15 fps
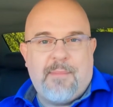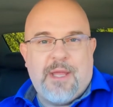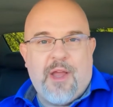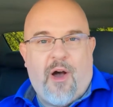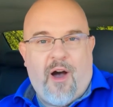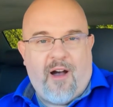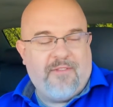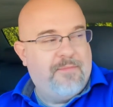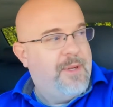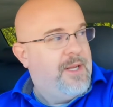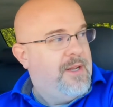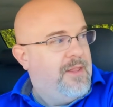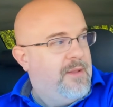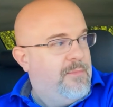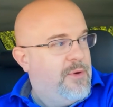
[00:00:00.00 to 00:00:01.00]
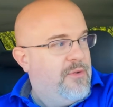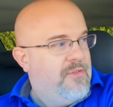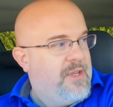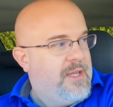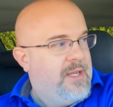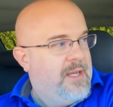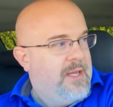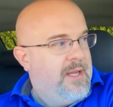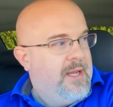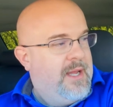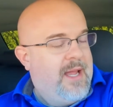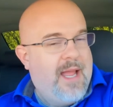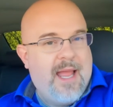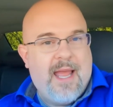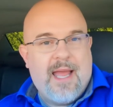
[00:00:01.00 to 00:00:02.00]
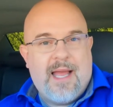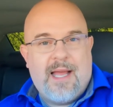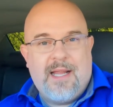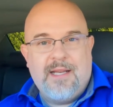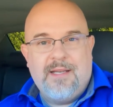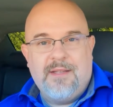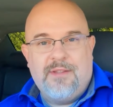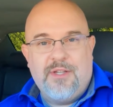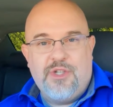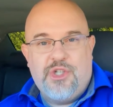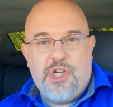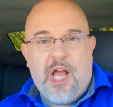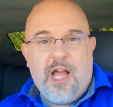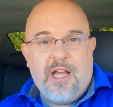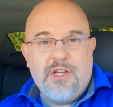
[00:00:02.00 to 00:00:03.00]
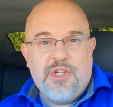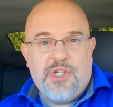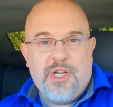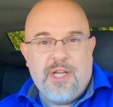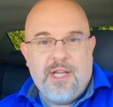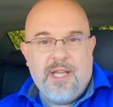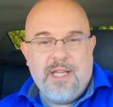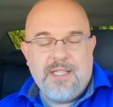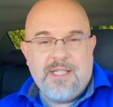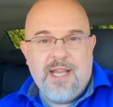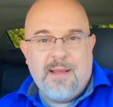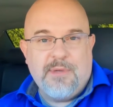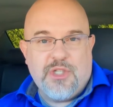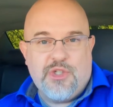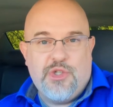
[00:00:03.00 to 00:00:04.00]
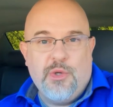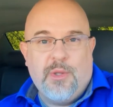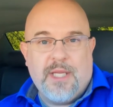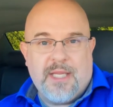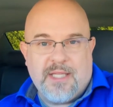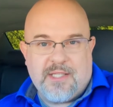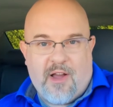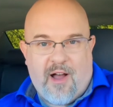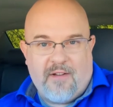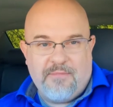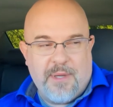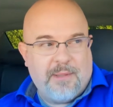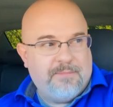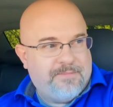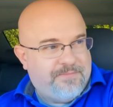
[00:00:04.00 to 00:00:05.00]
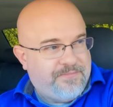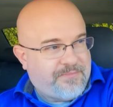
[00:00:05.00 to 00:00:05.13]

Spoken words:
Hoffman in the movie, and the judge, his name is Julius Hoffman.